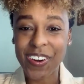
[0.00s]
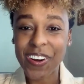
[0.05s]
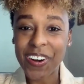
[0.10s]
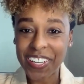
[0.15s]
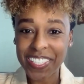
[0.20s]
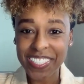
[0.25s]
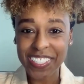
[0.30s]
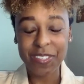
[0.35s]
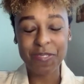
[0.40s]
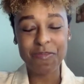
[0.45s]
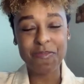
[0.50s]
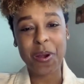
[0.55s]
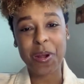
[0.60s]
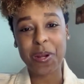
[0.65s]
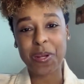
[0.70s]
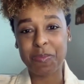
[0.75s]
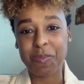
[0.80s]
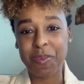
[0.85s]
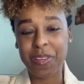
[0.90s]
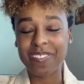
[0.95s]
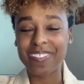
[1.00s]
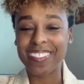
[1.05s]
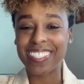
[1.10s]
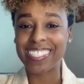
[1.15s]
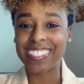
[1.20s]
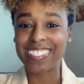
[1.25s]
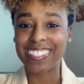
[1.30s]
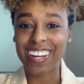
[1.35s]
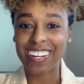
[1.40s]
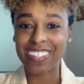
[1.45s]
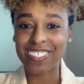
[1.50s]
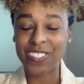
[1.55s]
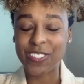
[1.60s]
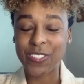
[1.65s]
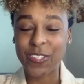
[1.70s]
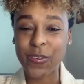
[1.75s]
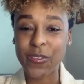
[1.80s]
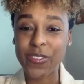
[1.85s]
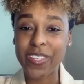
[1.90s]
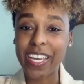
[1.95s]
awesome party peeps. It's Dr.
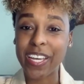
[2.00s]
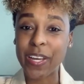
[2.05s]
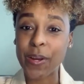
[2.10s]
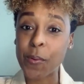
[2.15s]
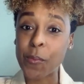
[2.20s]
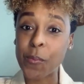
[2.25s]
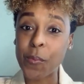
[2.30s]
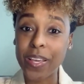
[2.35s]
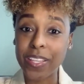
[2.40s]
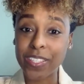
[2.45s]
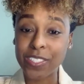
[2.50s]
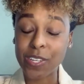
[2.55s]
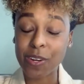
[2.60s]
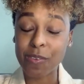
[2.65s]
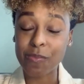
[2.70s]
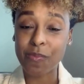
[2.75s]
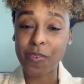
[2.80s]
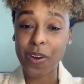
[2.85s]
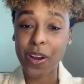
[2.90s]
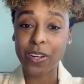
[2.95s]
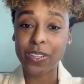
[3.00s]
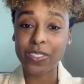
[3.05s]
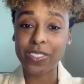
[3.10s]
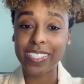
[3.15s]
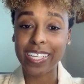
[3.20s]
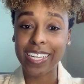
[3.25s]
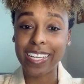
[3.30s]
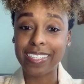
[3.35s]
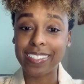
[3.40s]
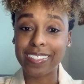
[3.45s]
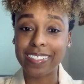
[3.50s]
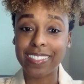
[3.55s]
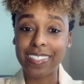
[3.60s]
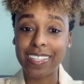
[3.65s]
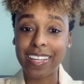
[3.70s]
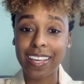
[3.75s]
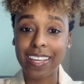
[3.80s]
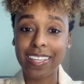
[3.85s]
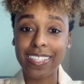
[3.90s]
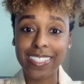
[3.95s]
Sonia here with Jump First. And
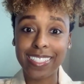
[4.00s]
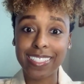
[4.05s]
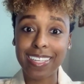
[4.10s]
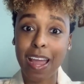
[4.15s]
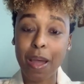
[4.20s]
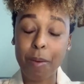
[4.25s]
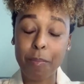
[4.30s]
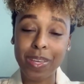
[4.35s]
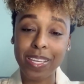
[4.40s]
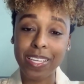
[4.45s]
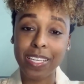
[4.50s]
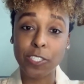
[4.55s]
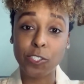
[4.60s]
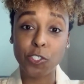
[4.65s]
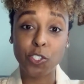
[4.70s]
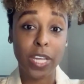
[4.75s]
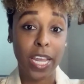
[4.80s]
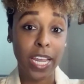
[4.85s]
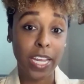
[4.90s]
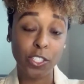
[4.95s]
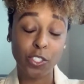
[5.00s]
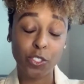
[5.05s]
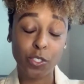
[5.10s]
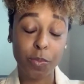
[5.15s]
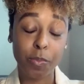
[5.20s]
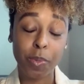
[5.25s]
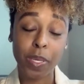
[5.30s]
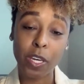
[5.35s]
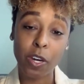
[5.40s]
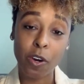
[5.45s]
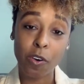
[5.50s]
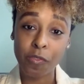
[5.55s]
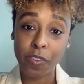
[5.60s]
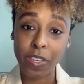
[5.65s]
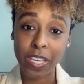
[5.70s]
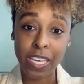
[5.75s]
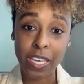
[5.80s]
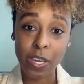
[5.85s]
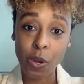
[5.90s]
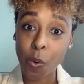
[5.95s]
today's topic is change your
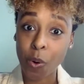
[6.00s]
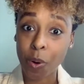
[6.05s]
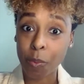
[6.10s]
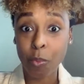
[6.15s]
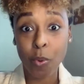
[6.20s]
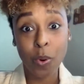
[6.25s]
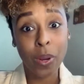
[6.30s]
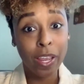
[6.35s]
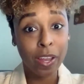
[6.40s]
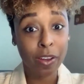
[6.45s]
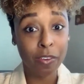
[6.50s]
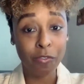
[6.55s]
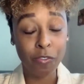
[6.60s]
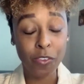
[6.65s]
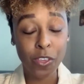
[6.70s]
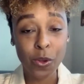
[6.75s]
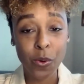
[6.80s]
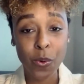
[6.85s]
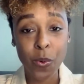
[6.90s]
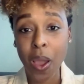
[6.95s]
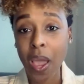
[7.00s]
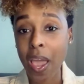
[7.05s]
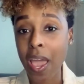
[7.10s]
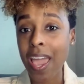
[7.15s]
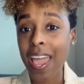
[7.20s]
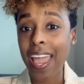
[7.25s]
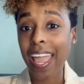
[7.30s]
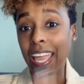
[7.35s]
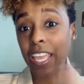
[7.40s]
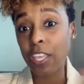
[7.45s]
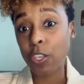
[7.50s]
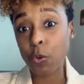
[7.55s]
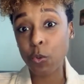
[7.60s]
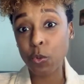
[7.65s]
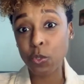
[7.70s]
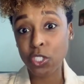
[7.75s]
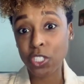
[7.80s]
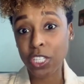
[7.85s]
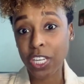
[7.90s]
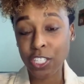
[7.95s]
POV or point of view and you
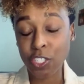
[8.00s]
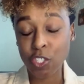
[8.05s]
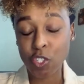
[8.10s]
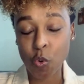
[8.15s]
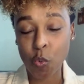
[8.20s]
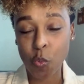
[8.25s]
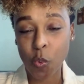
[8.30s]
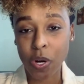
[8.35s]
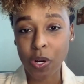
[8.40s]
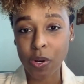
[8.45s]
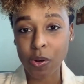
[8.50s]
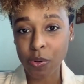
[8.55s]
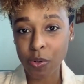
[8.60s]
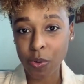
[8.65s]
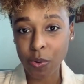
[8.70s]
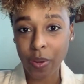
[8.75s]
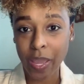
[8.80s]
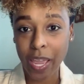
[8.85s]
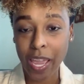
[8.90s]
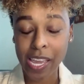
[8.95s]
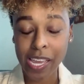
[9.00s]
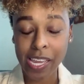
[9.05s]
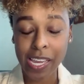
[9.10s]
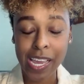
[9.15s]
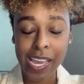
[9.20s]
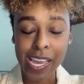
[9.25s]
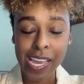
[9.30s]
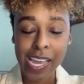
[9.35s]
will change your world, okay?